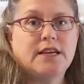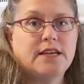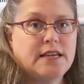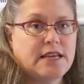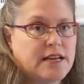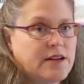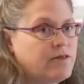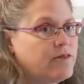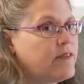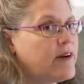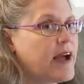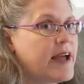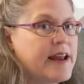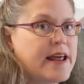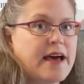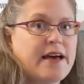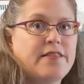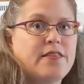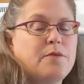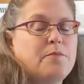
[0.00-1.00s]
get it right
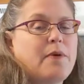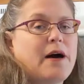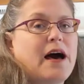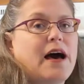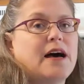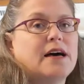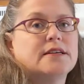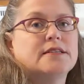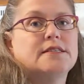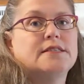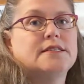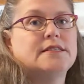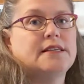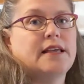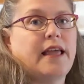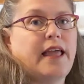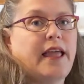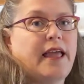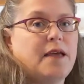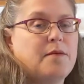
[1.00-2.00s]
out of the box
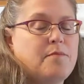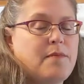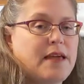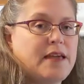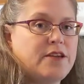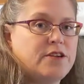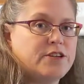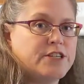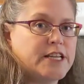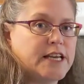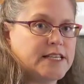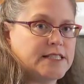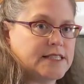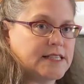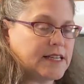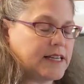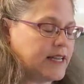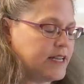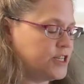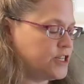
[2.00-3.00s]
and make your
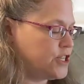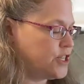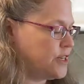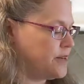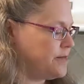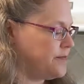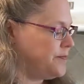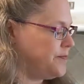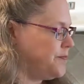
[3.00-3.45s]
tessellation.